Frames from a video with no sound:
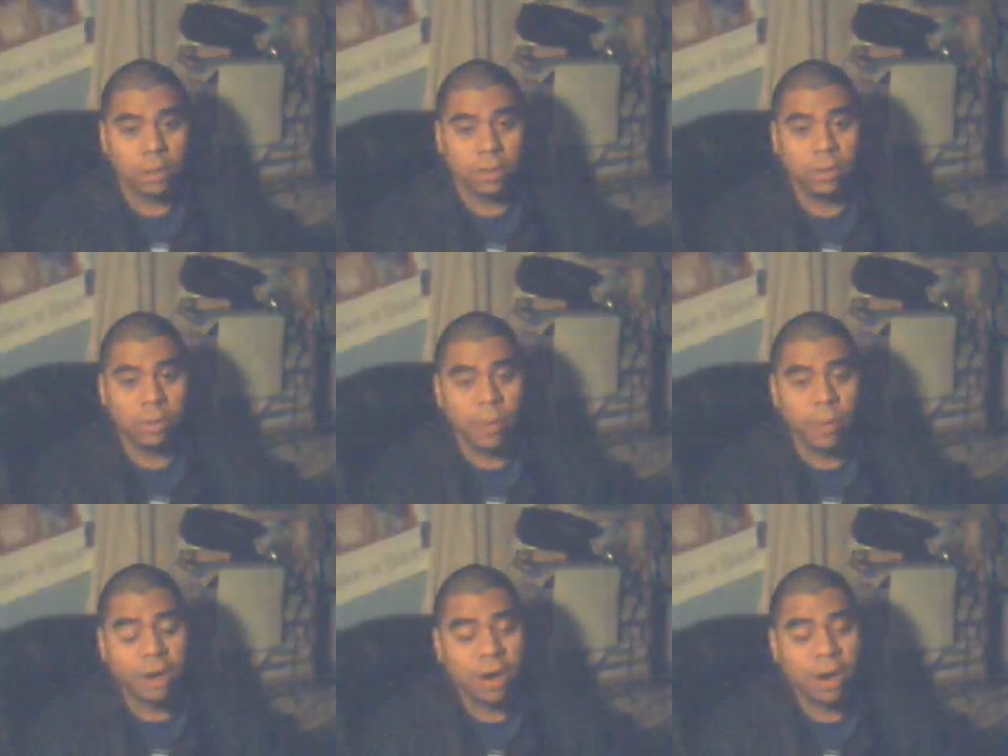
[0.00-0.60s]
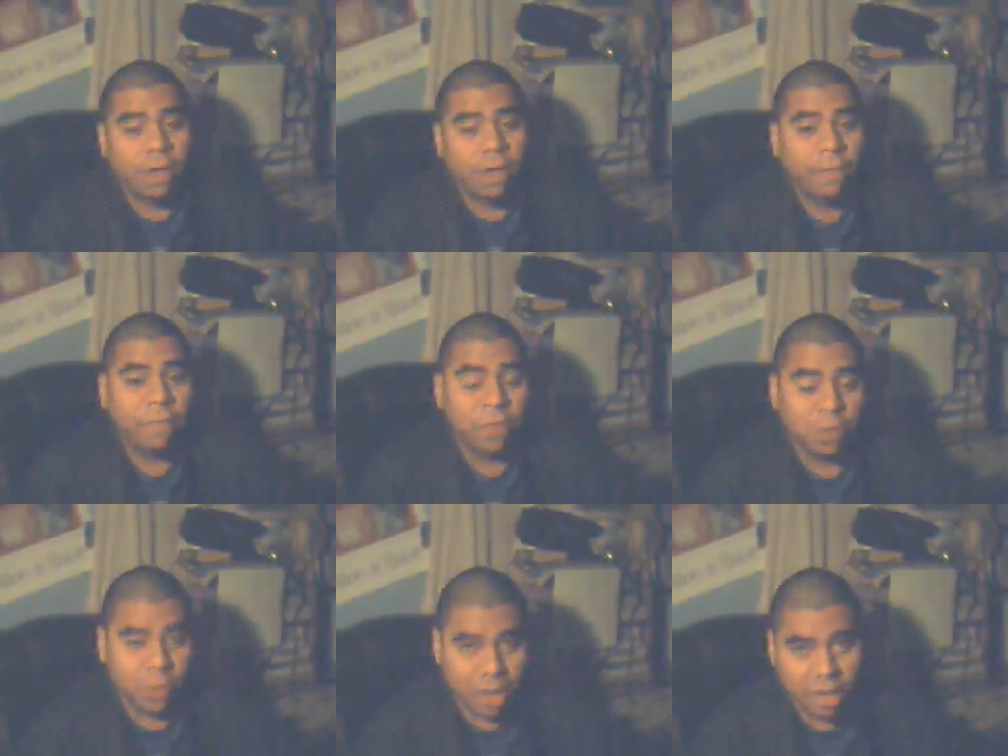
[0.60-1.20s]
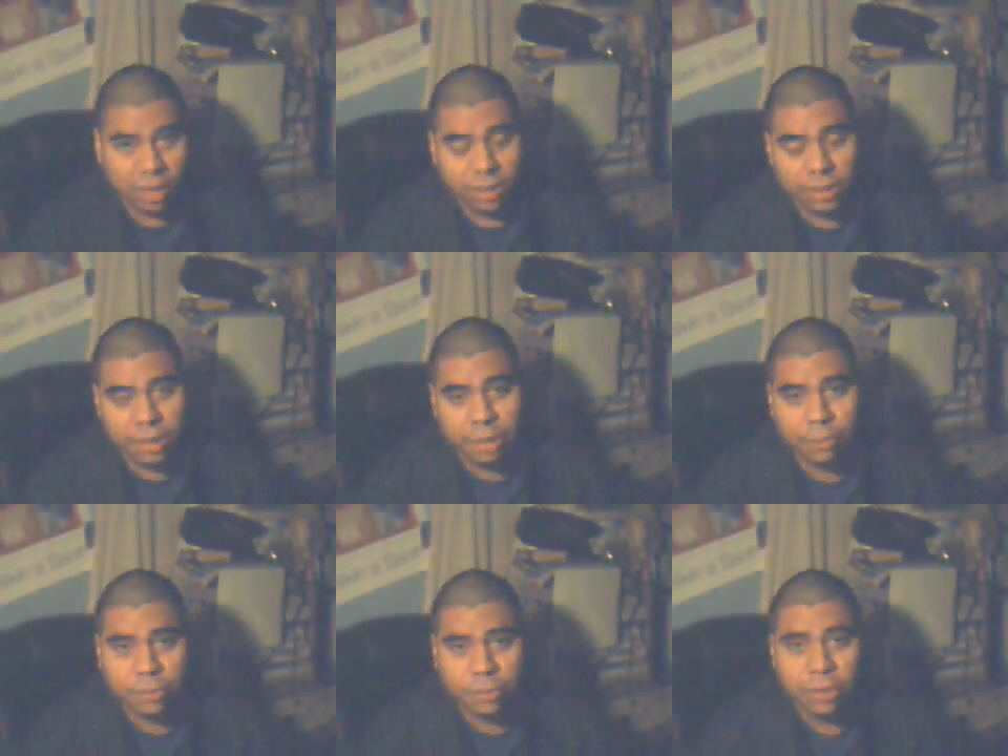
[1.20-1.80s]
no matter how futile it
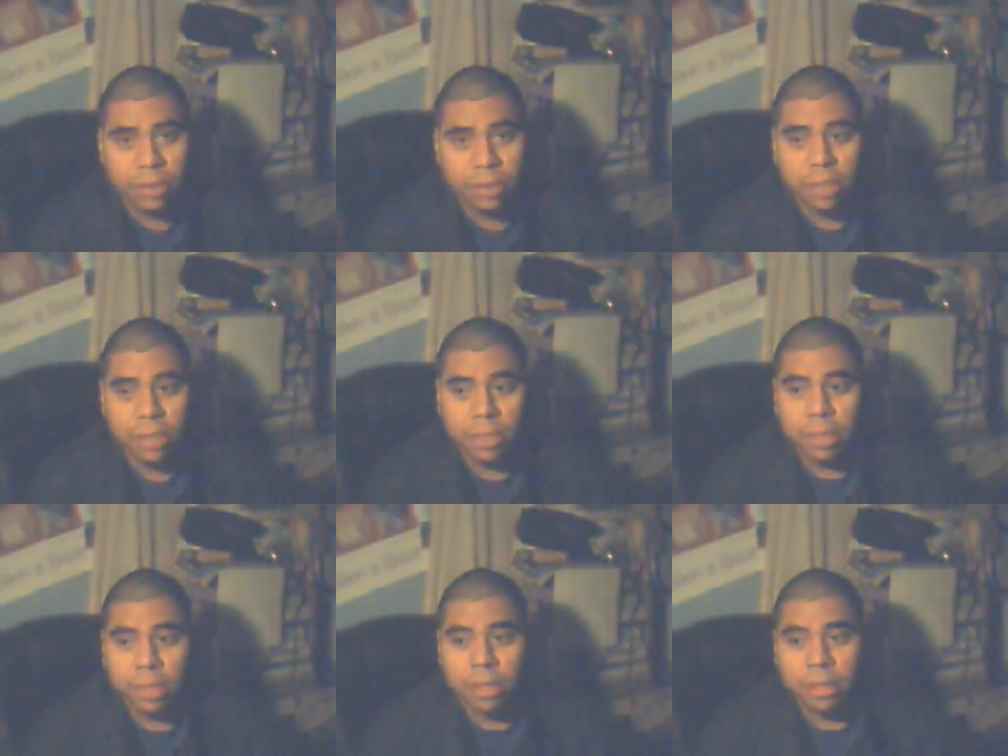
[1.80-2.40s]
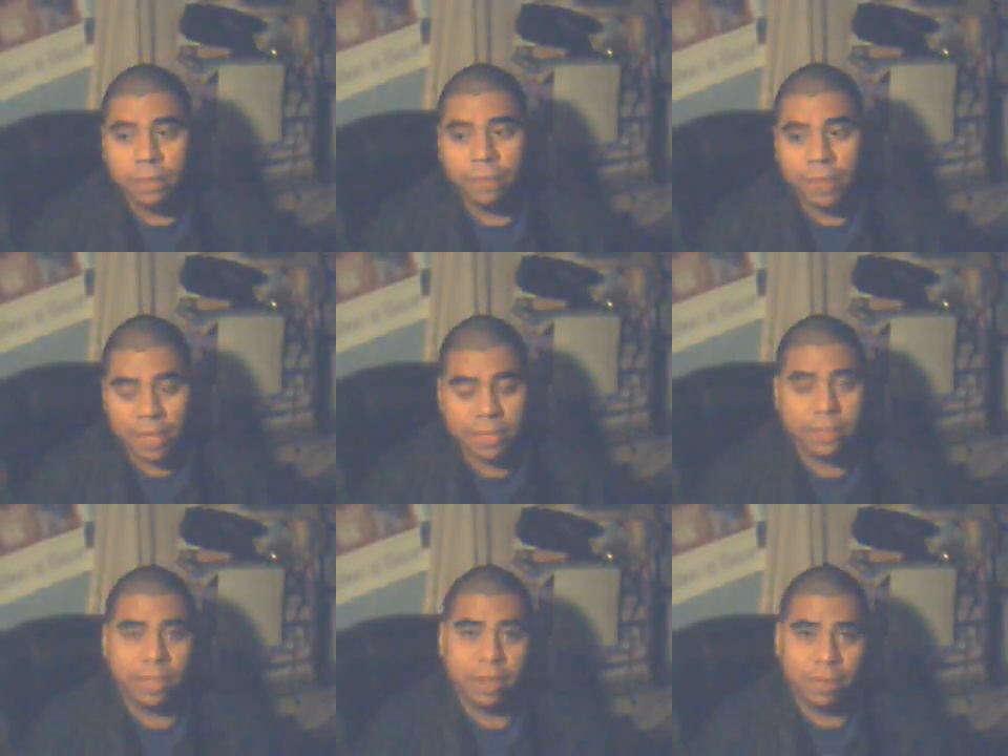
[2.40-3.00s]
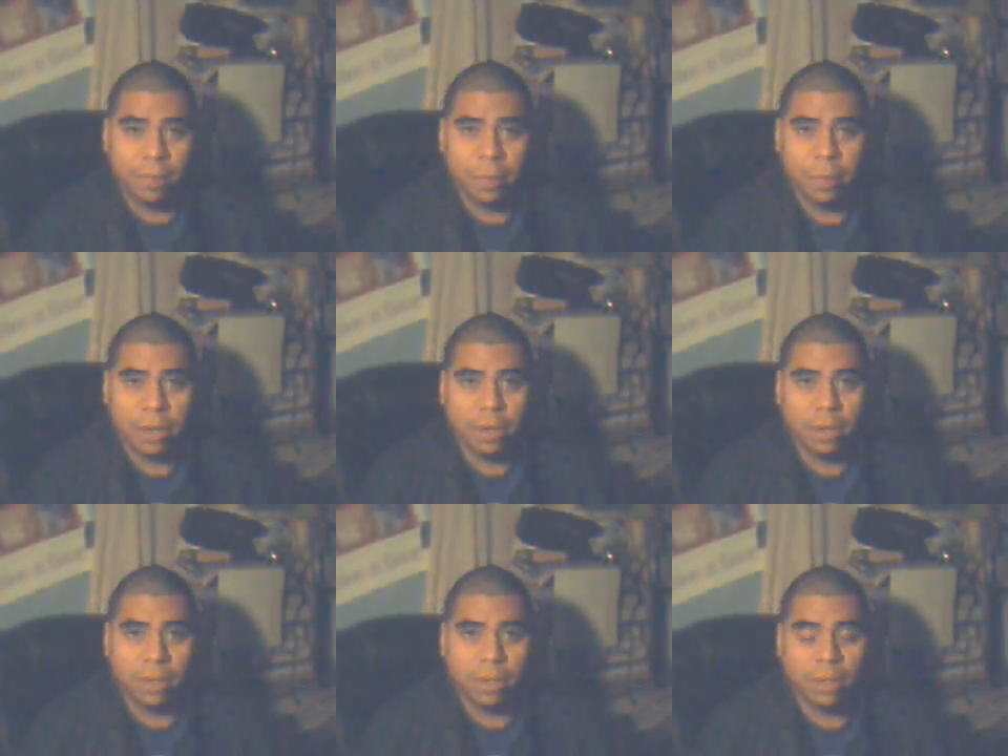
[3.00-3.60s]
seems, fix the government
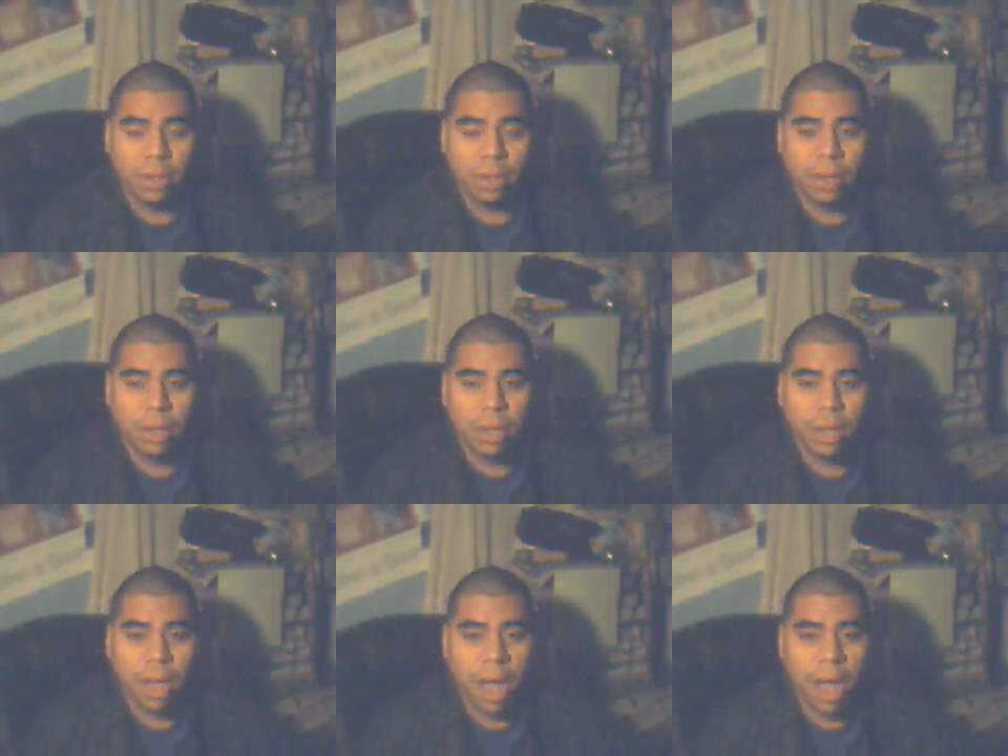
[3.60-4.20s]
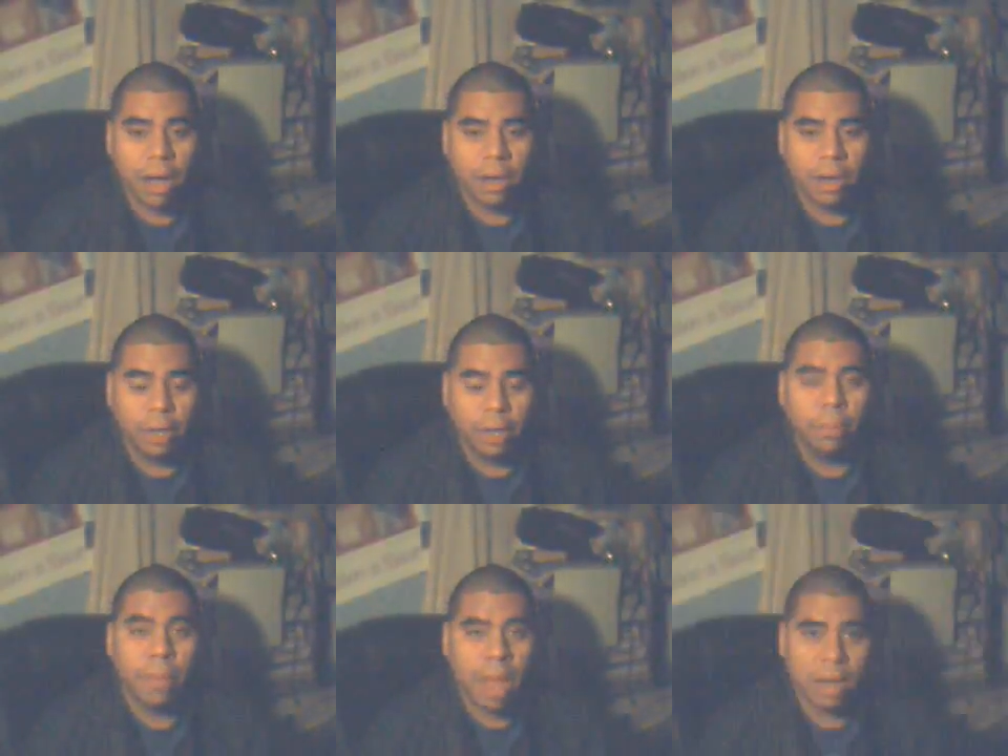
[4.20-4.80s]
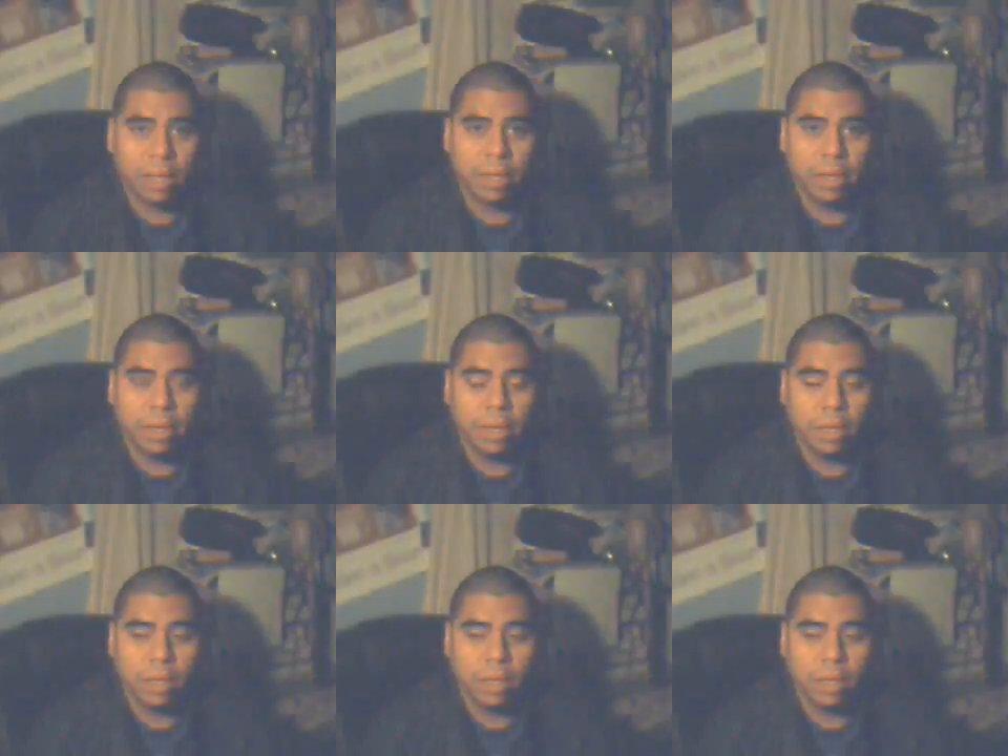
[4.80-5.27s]
and help Maliki.